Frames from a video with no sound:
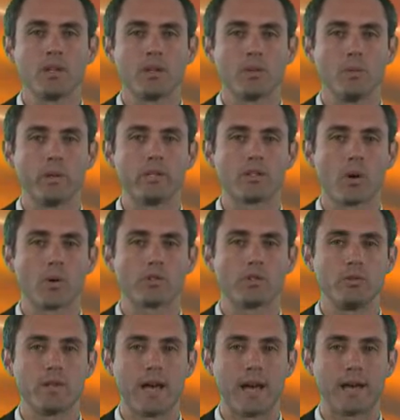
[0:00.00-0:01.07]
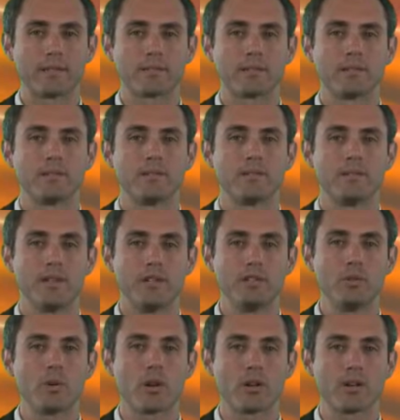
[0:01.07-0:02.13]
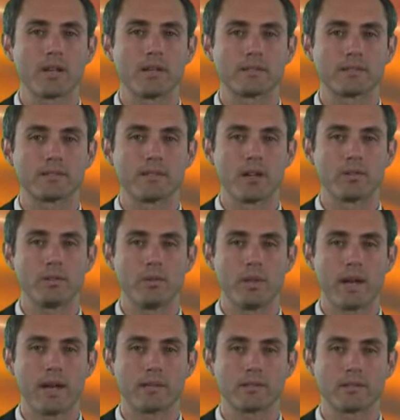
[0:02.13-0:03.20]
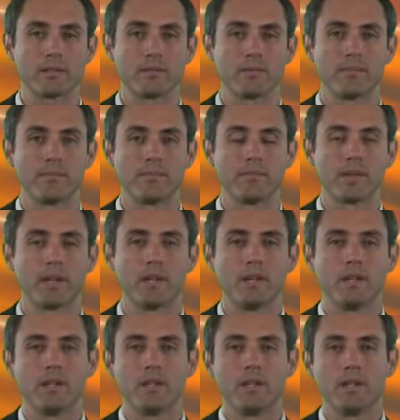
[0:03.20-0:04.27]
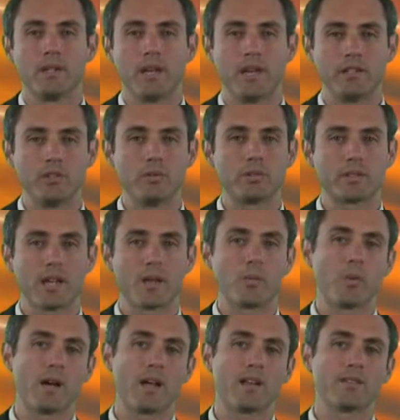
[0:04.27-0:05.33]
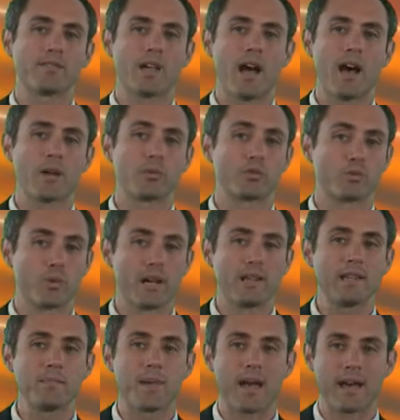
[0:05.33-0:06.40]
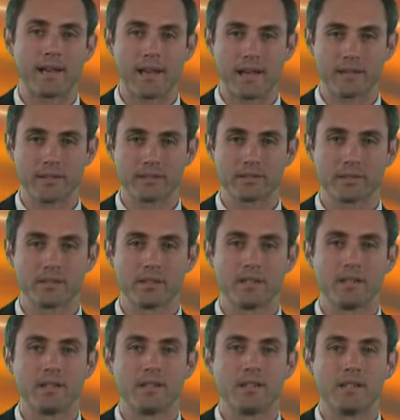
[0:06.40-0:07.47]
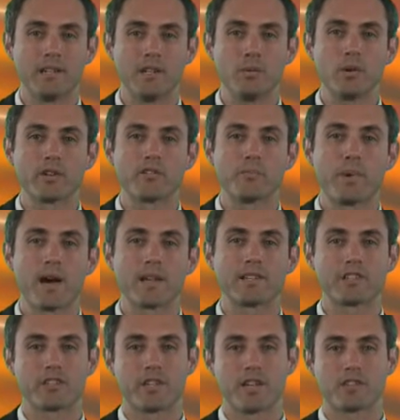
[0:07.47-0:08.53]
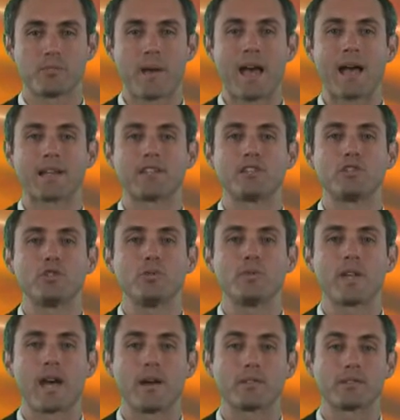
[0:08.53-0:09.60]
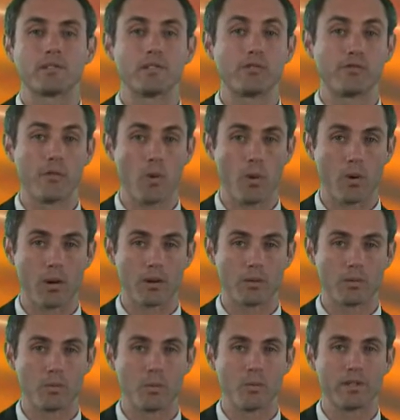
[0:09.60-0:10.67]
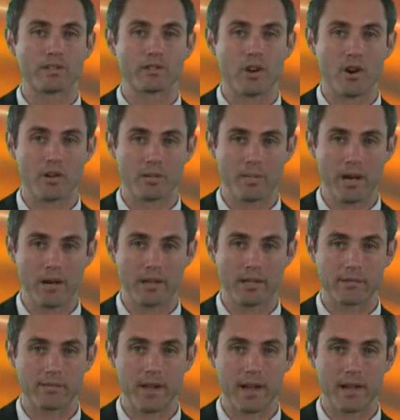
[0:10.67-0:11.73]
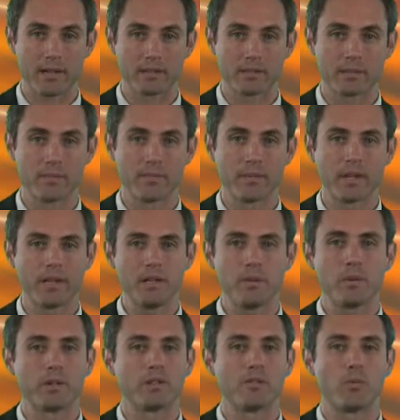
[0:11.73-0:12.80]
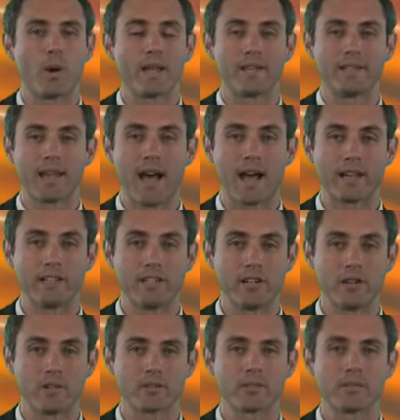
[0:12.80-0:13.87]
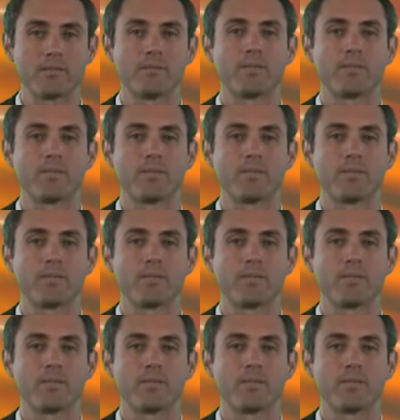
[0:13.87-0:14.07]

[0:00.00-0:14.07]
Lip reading: We told you that, and you heard us tell you that. And you said, well, if God was really mad at us, He would have punished us back in 2004 when we started marrying fags. He wouldn't have waited 9 years.